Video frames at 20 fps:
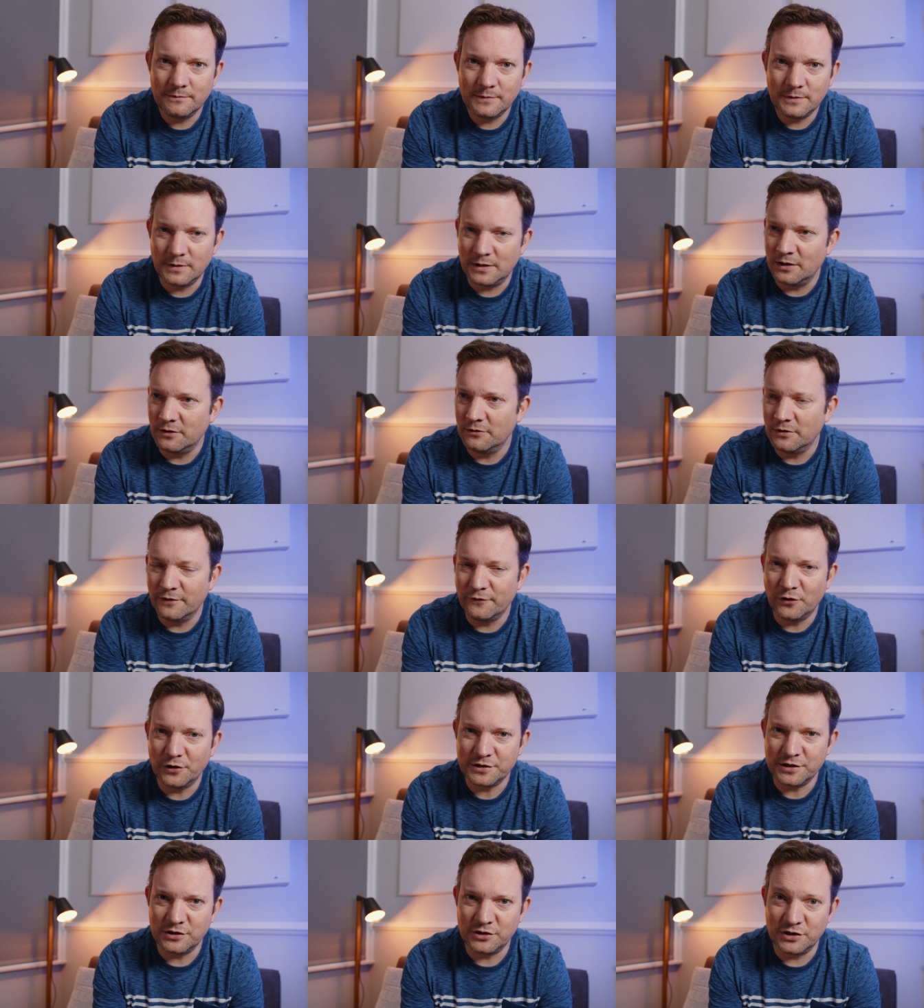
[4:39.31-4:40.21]
you know, the
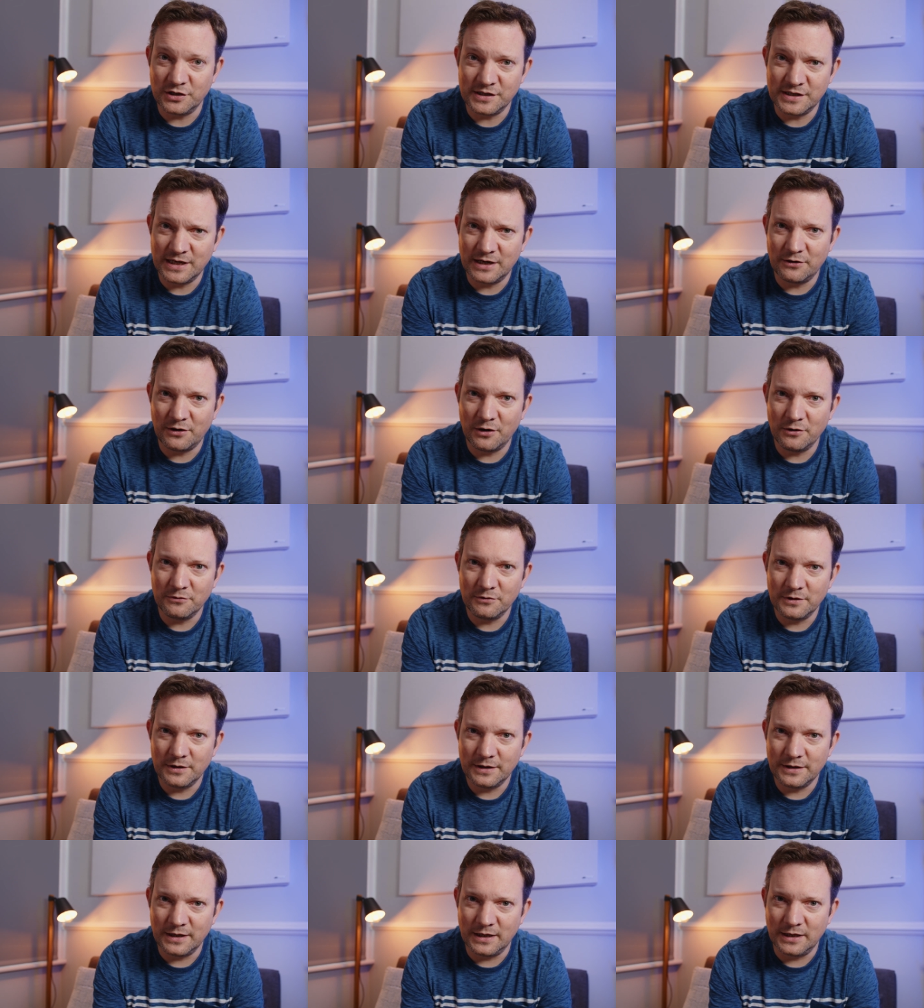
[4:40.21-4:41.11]
voltage is zero,
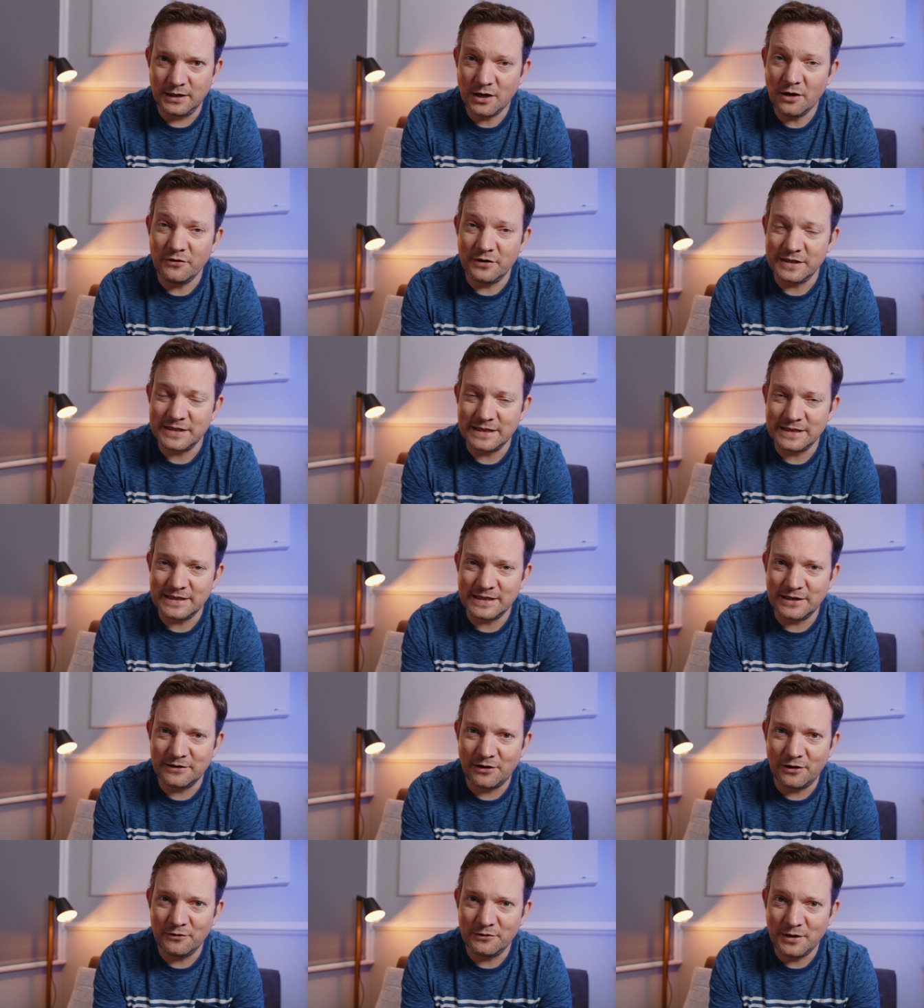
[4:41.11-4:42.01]
the current is
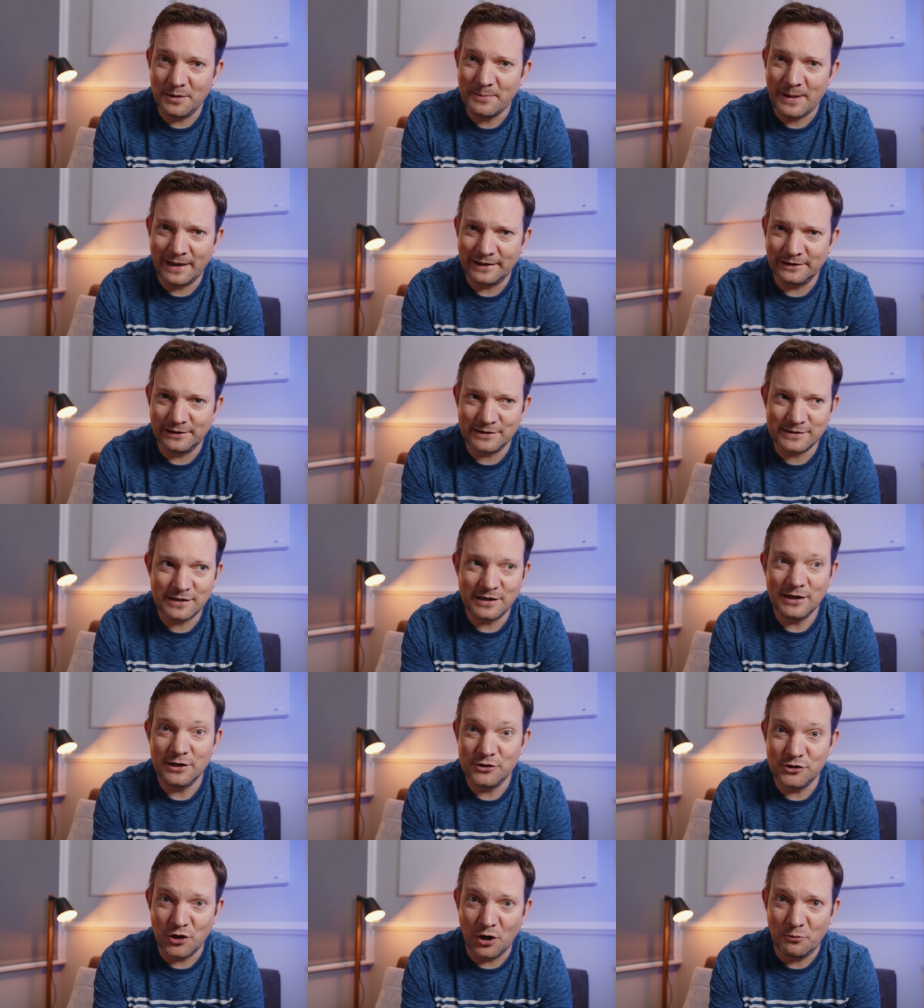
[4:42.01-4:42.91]
zero, the panels
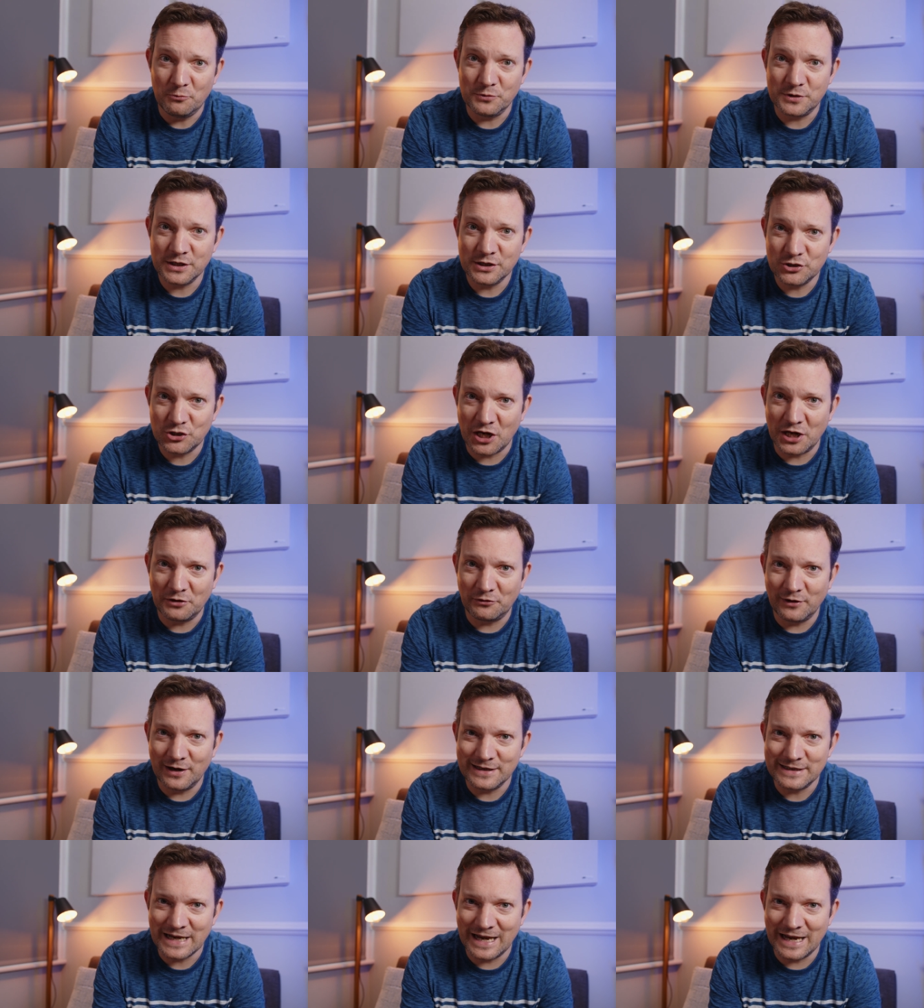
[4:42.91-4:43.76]
don't generate